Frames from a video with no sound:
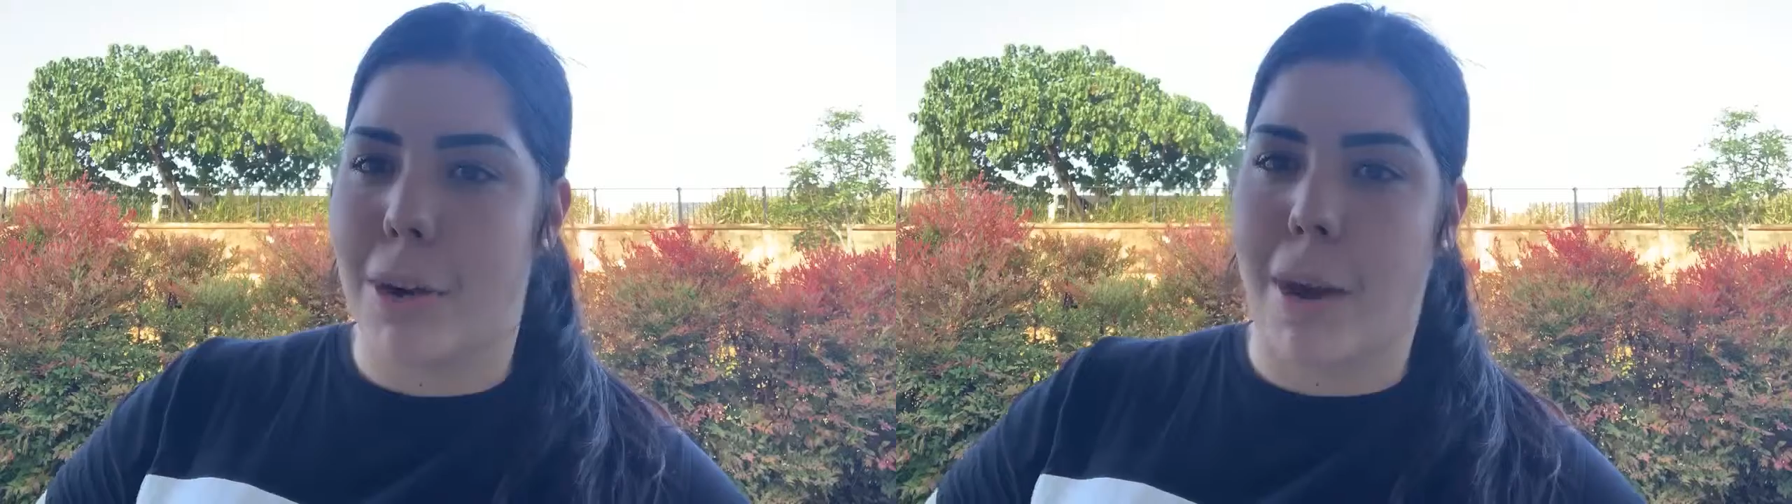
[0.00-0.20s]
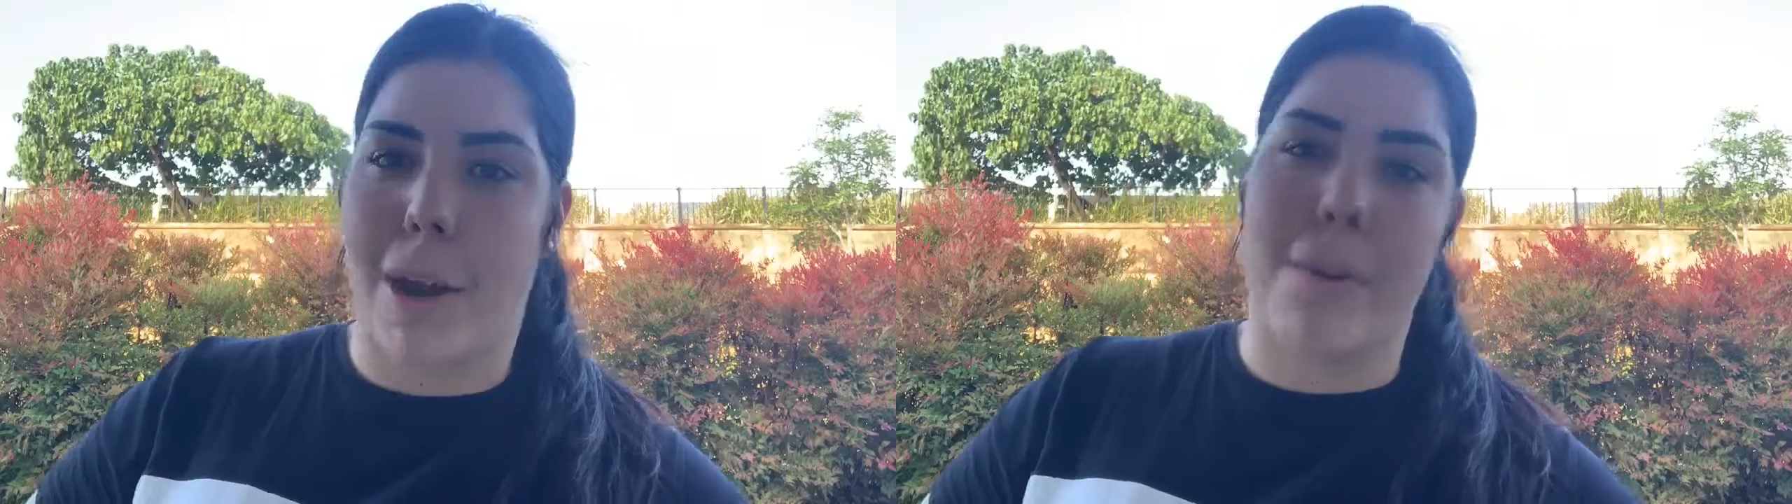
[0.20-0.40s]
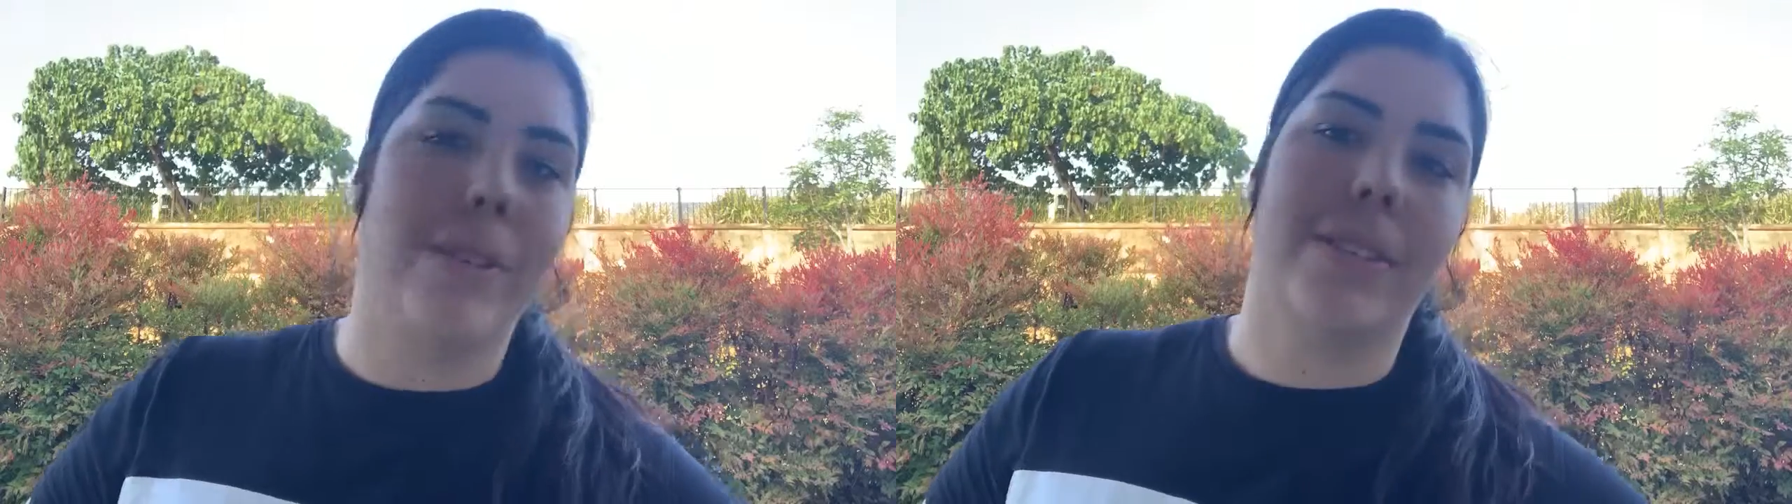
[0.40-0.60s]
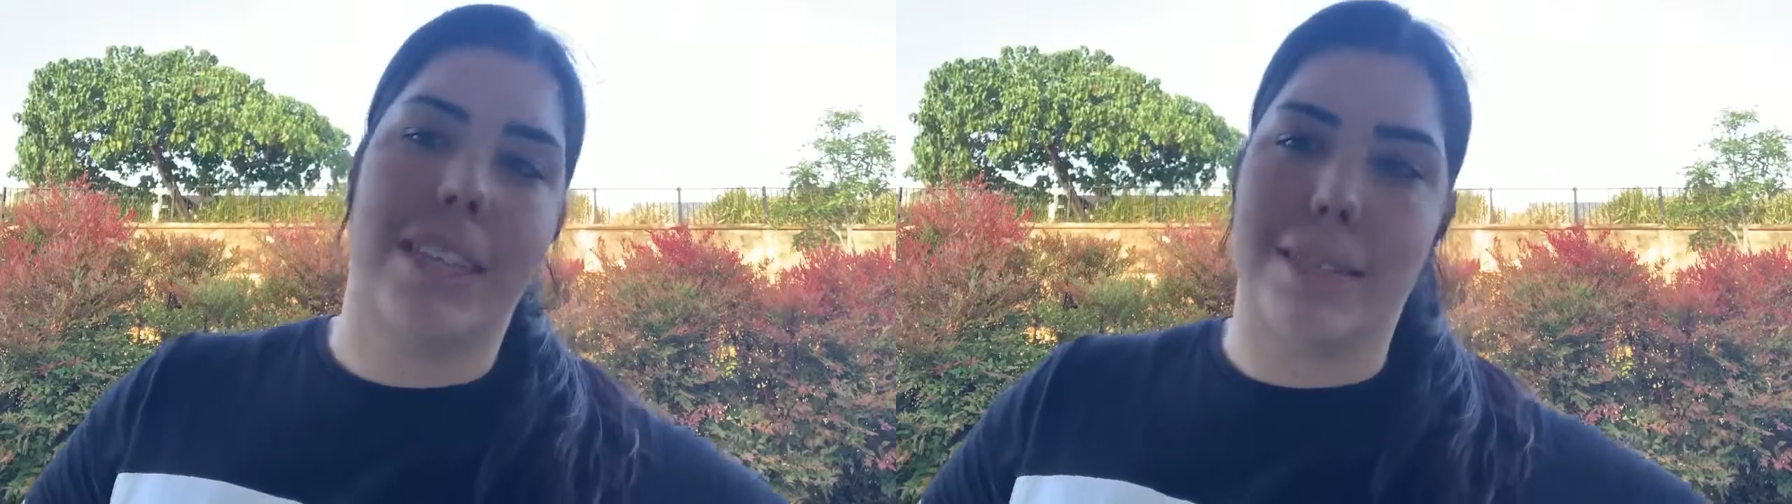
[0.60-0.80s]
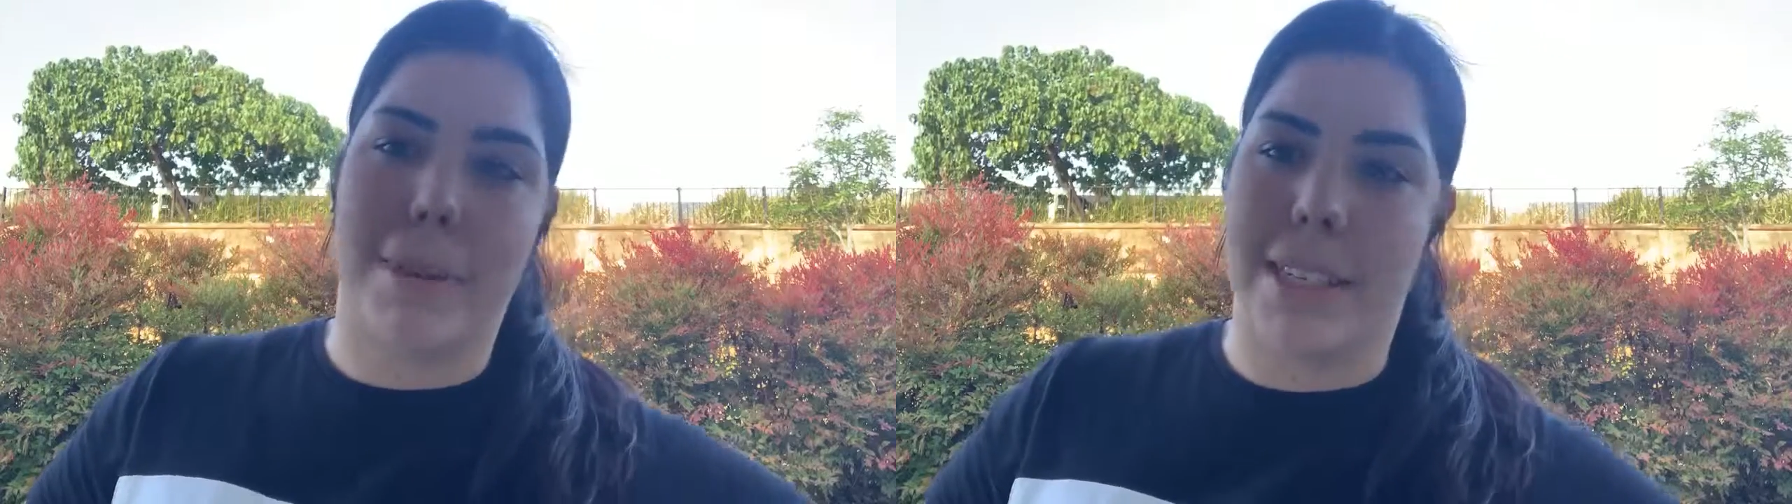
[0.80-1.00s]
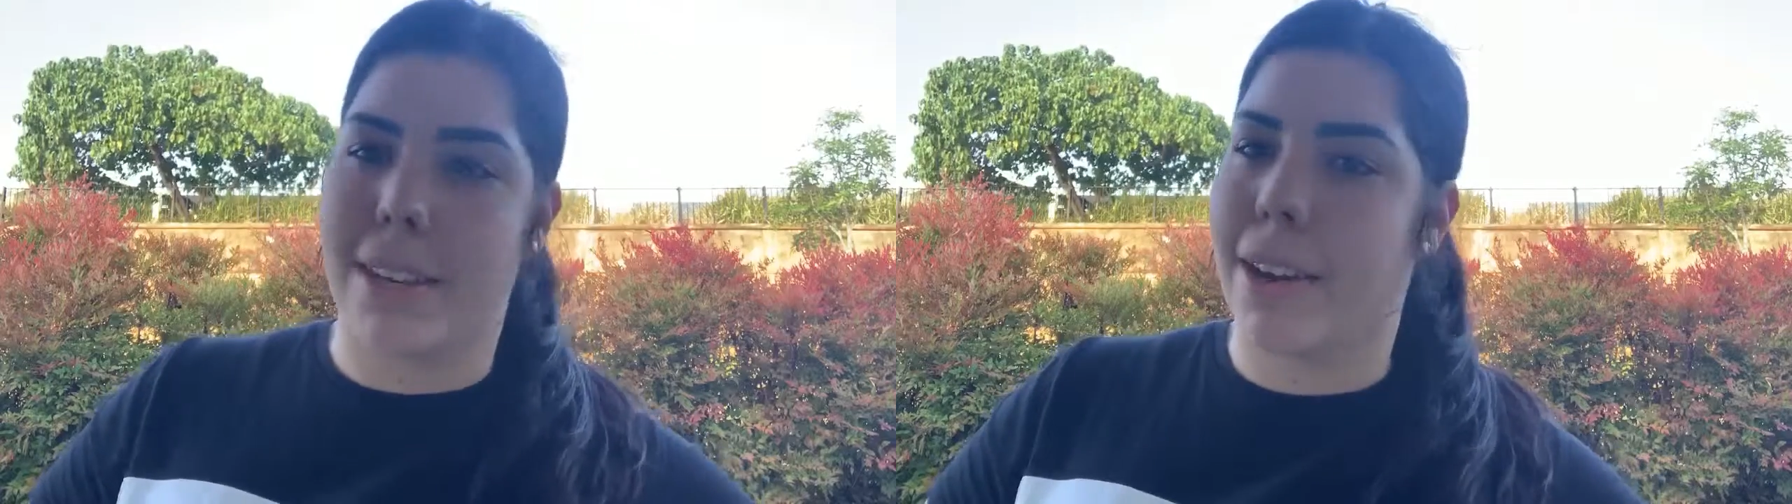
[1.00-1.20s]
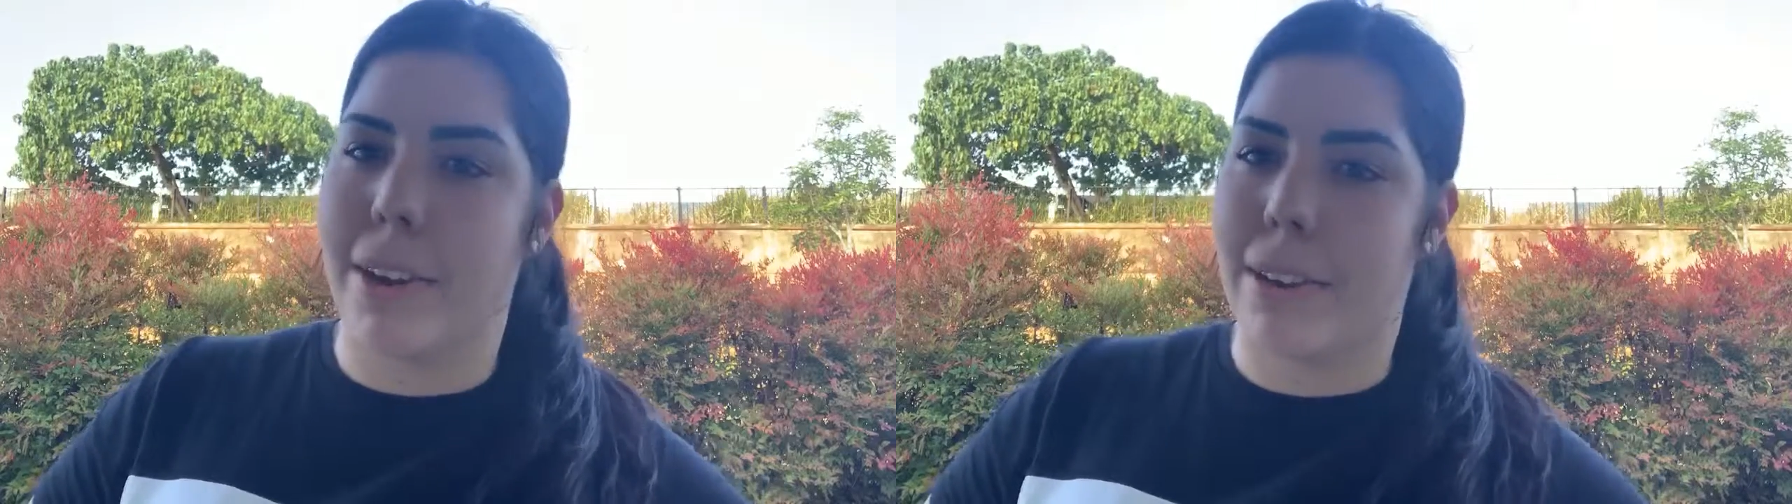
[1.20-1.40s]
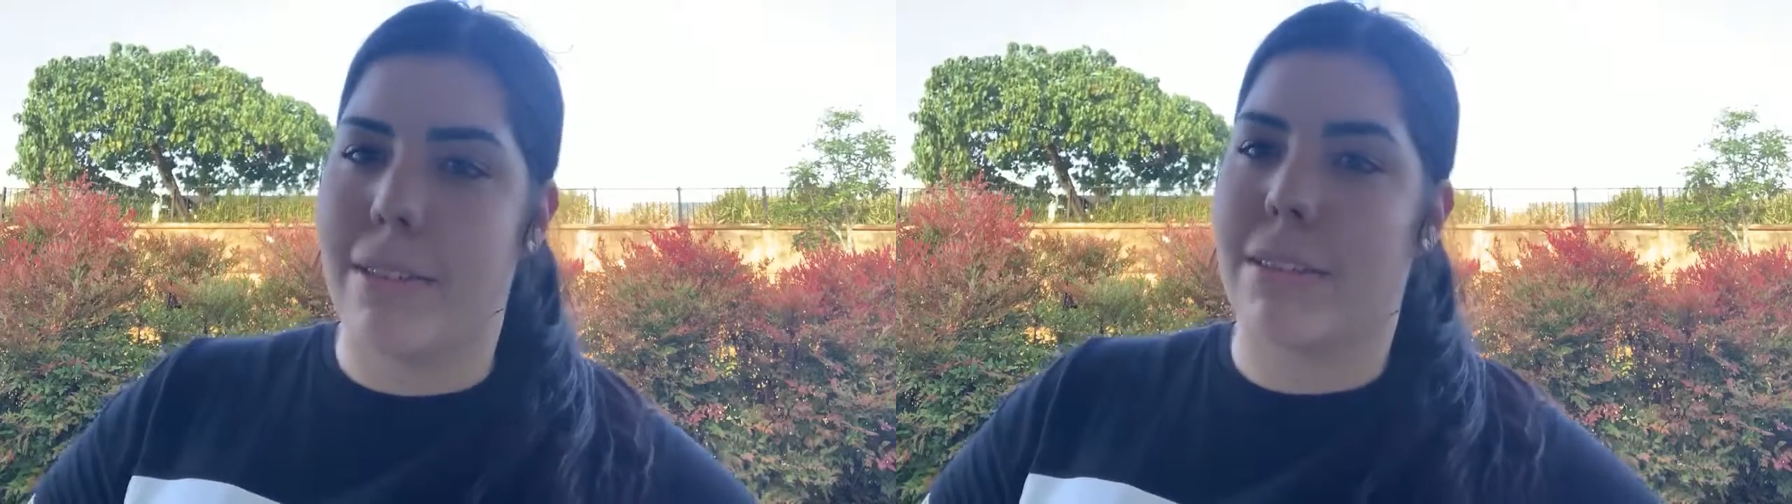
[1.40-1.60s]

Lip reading: to what I was 6 months ago,